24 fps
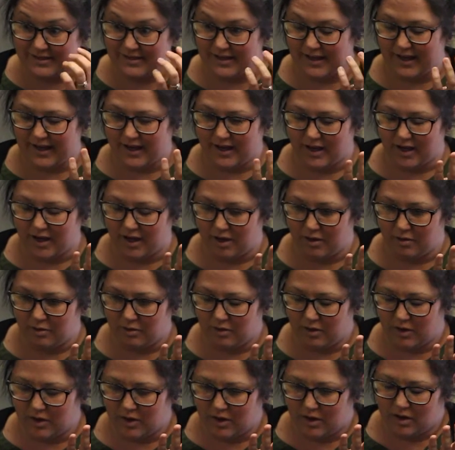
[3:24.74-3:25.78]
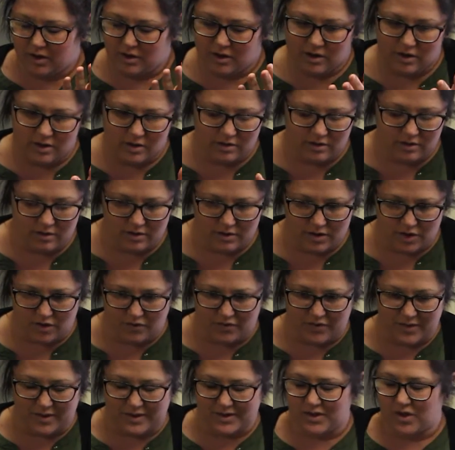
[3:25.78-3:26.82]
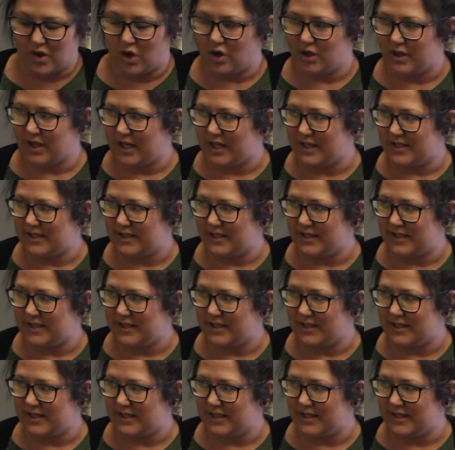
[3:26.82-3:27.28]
like a, I don't know what it's called, like